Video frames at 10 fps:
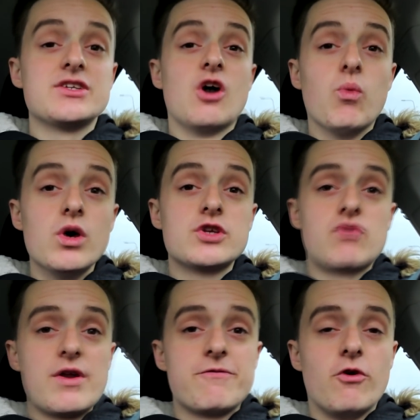is our worst
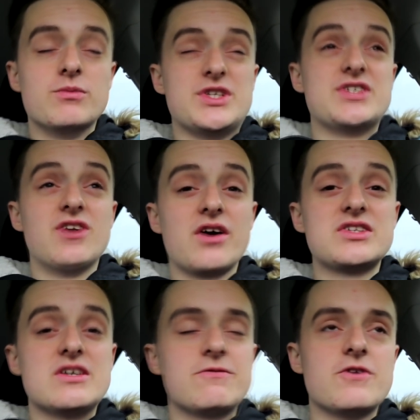run of form since
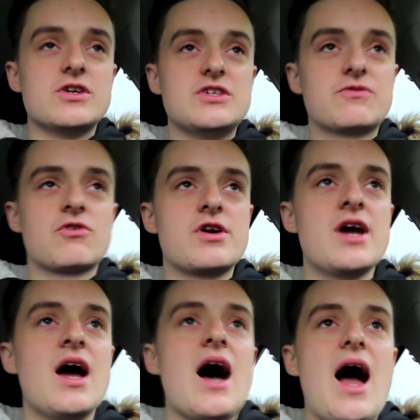
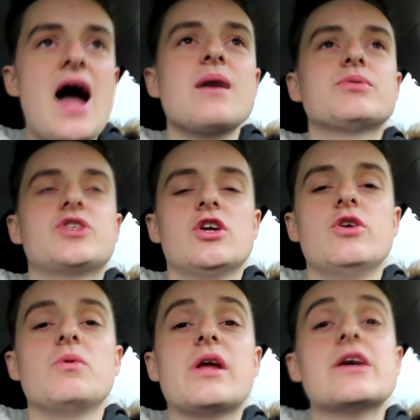1933.
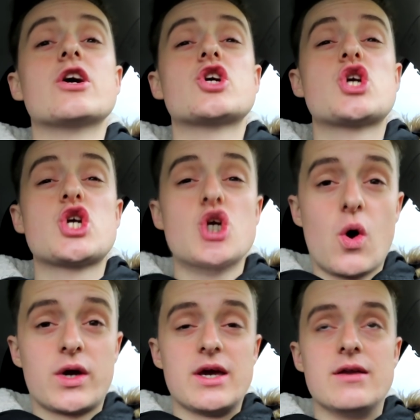Absolutely
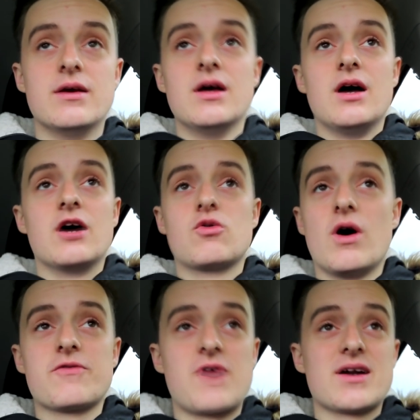shocking. And
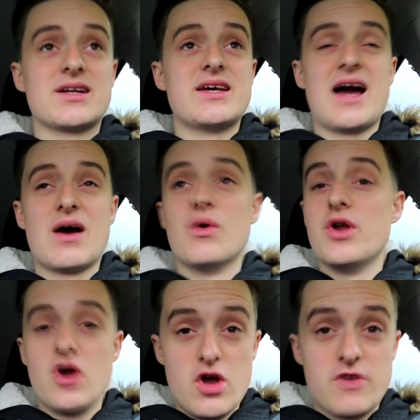quite frankly, how
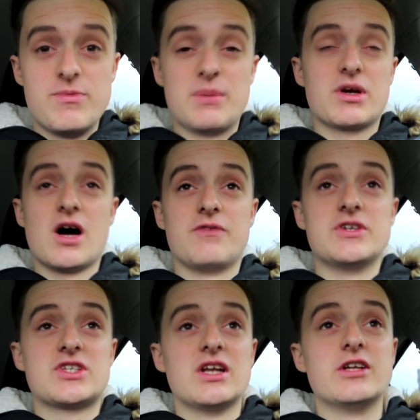on earth Mick
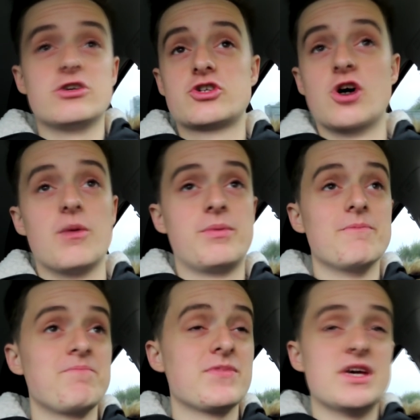McCarthy is still in a job
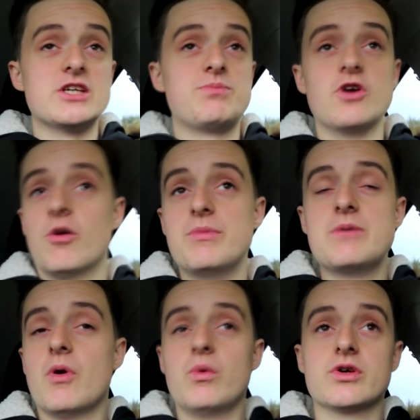is beyond
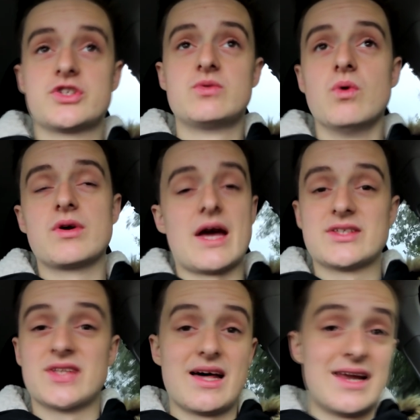me, but we'll, we'll
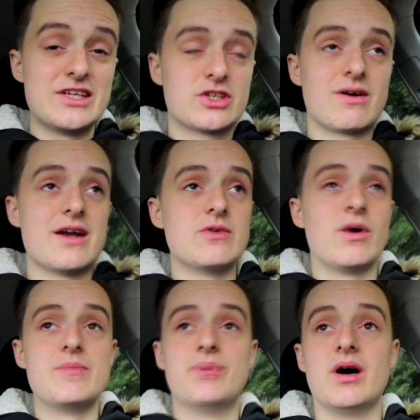get to that later
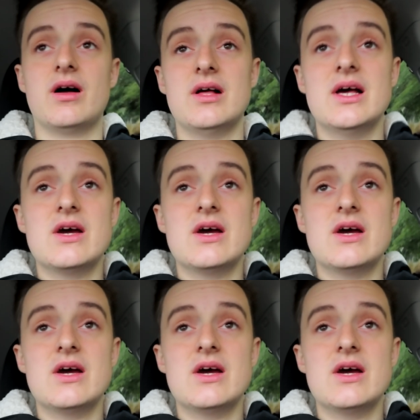anyway. But